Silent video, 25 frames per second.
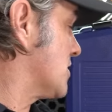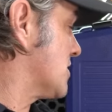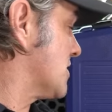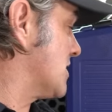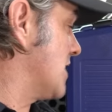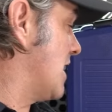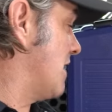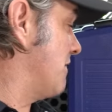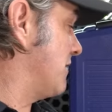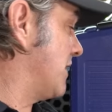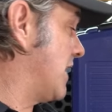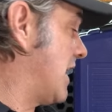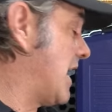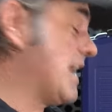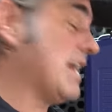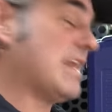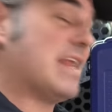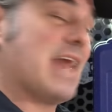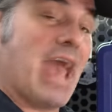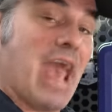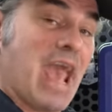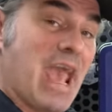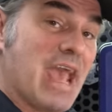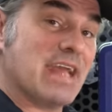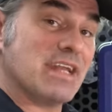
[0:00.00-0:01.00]

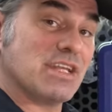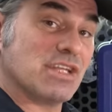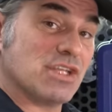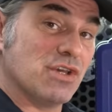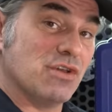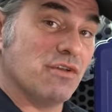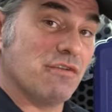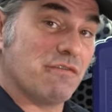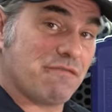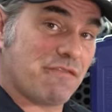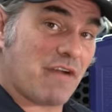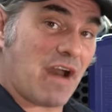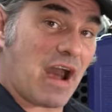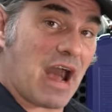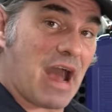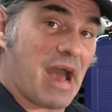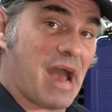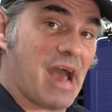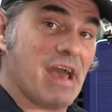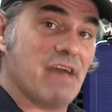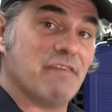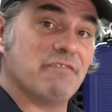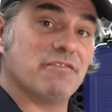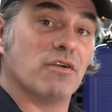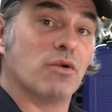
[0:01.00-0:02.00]

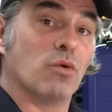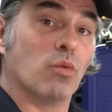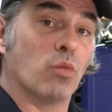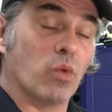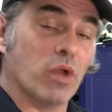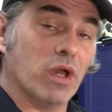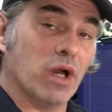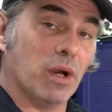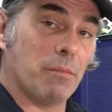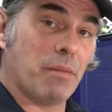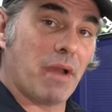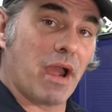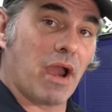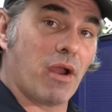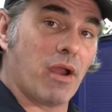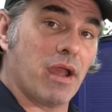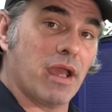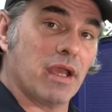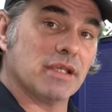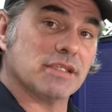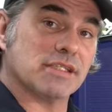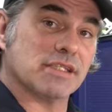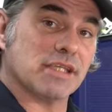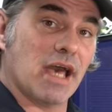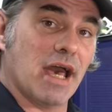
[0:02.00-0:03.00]
78825 wheel
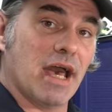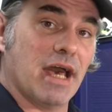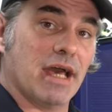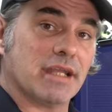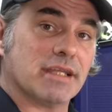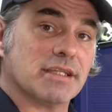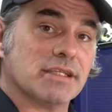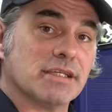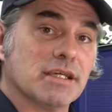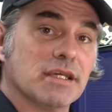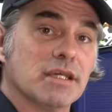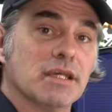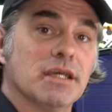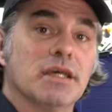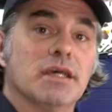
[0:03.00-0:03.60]
bearing set